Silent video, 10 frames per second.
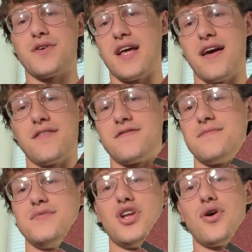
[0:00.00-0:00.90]
to have
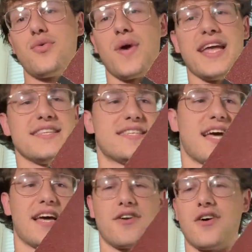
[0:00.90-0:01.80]
no weight
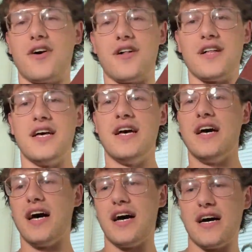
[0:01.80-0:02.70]
at all.
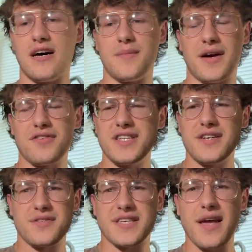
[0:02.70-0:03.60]
I really
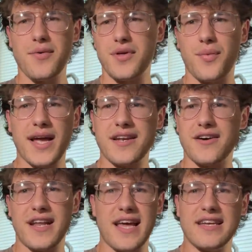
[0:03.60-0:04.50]
don't skate with a weight
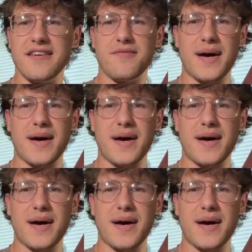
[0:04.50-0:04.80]
on any of my